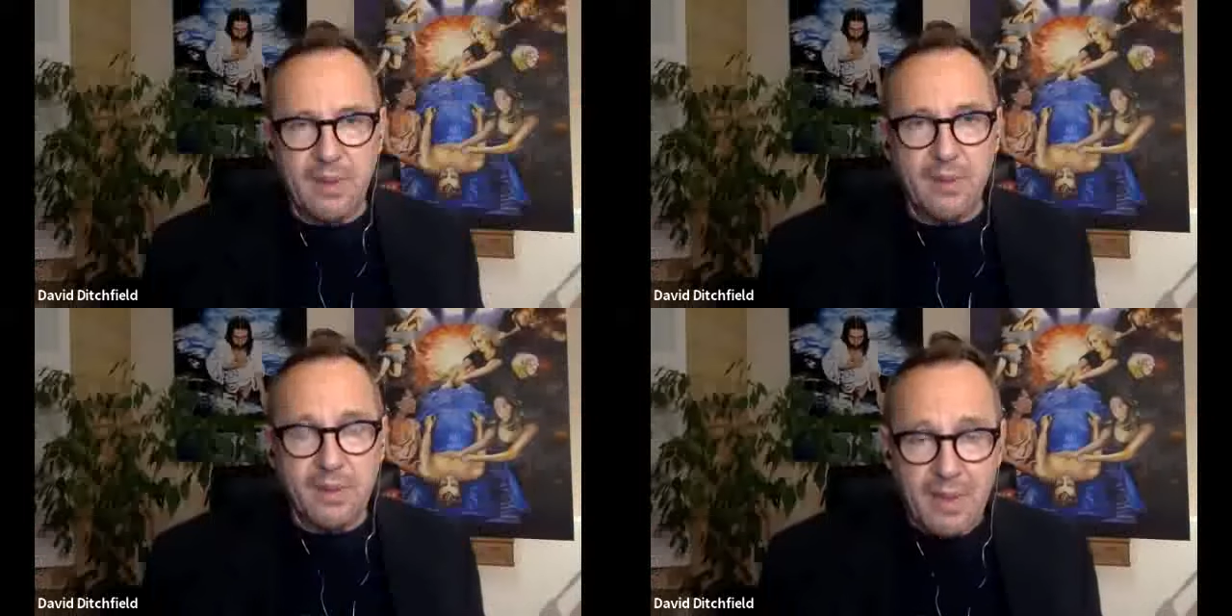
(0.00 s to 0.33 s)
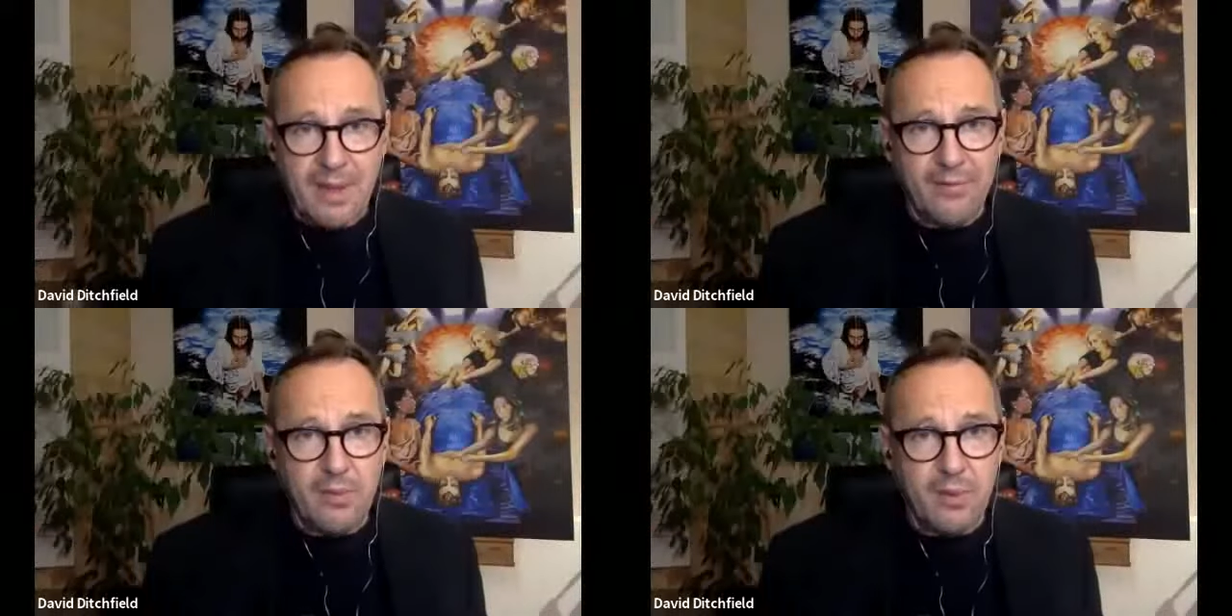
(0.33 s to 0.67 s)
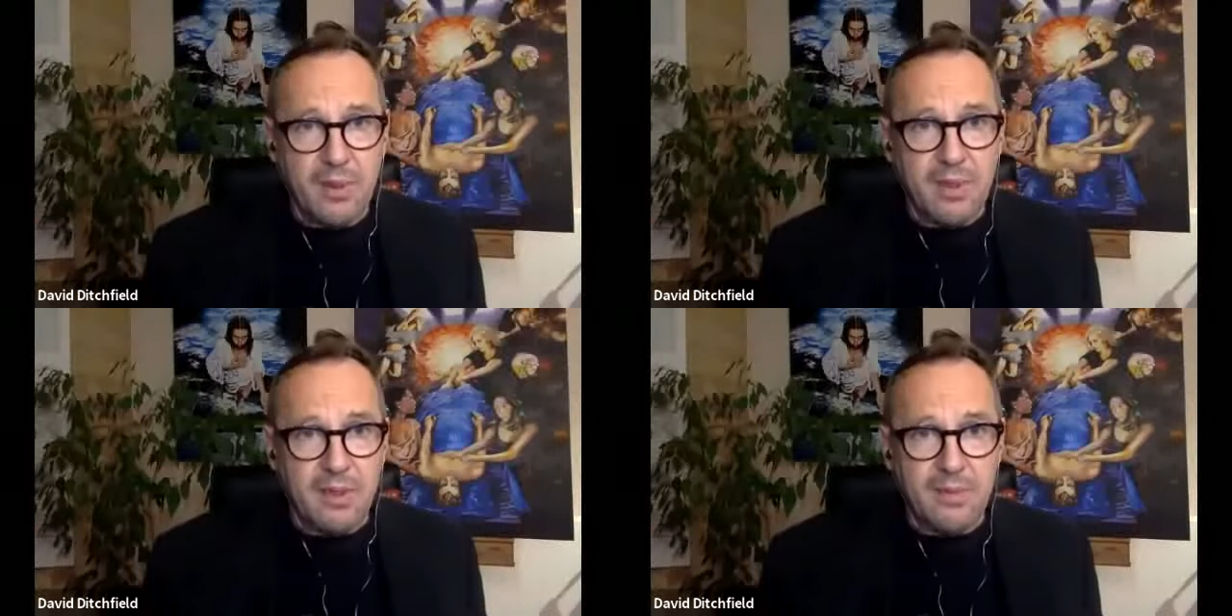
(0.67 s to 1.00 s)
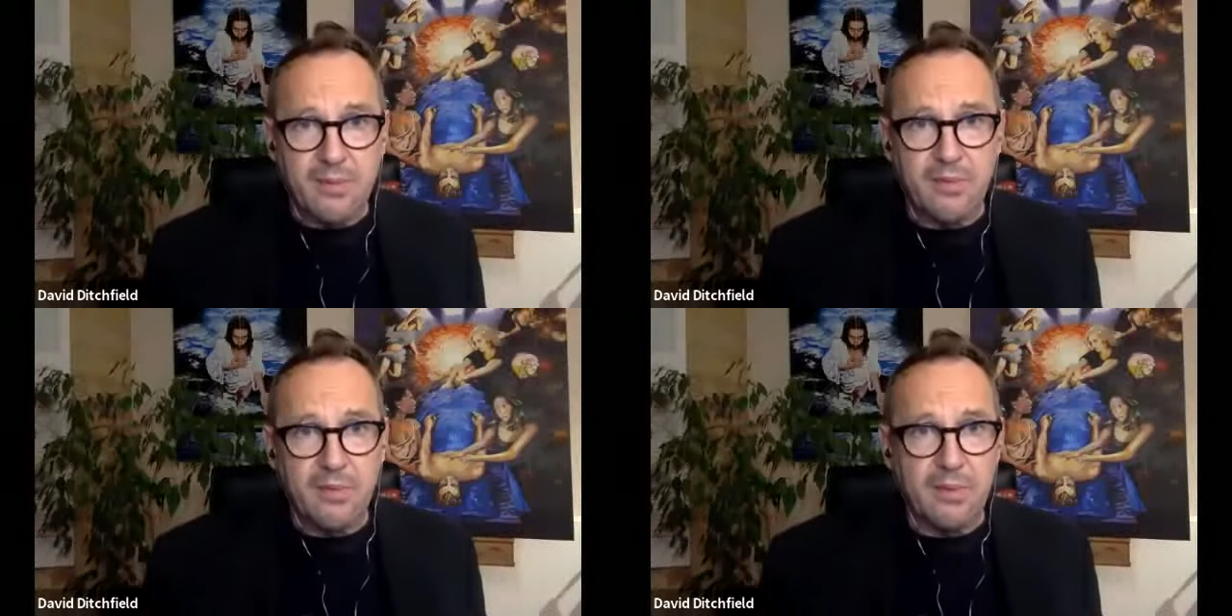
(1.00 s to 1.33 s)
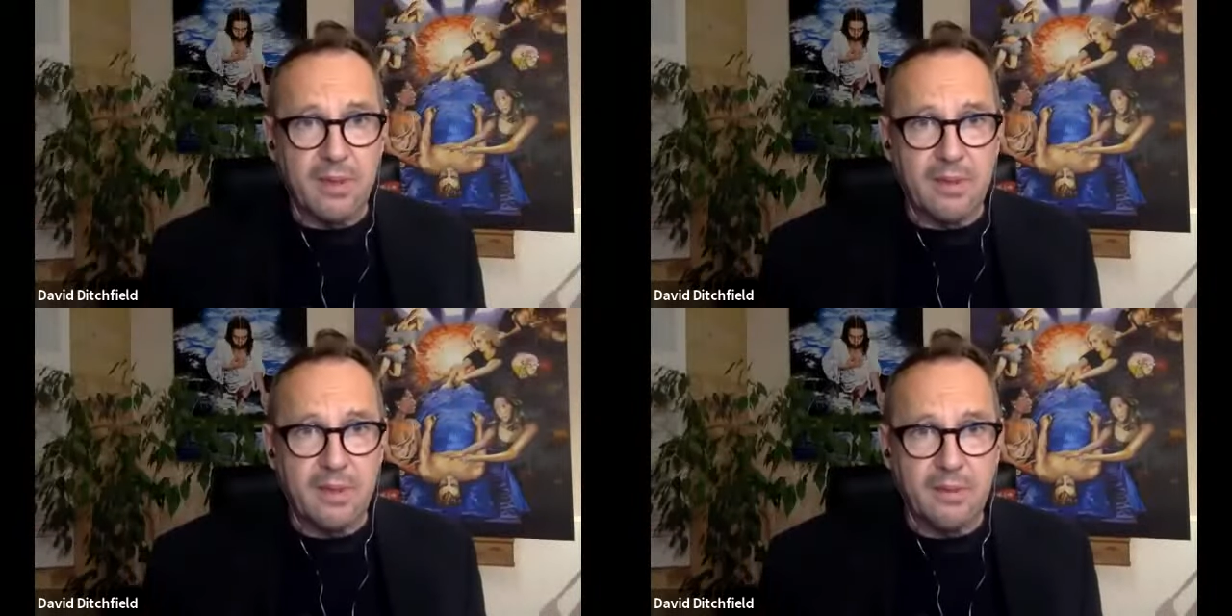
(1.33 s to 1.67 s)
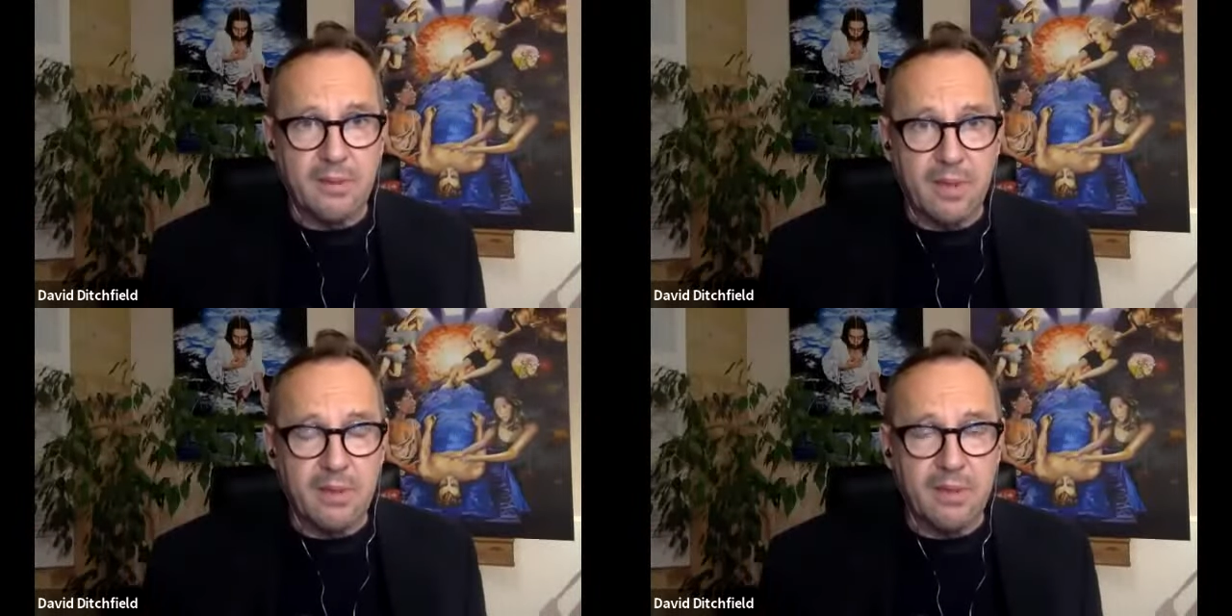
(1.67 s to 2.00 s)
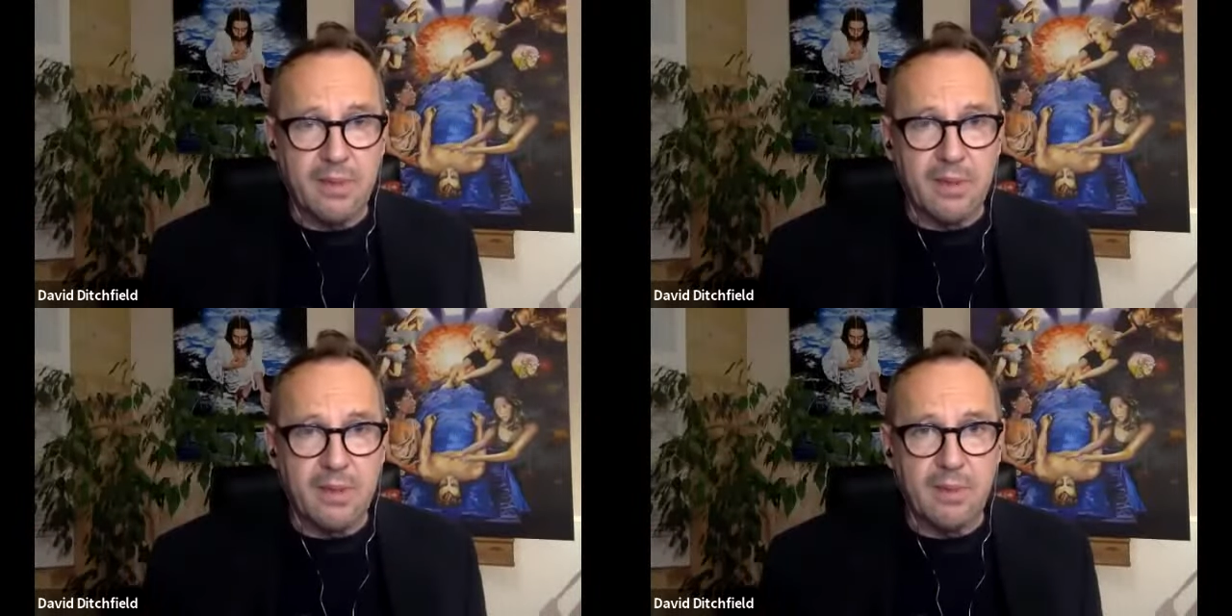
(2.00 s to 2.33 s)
to tell everybody just before they die, most certainly.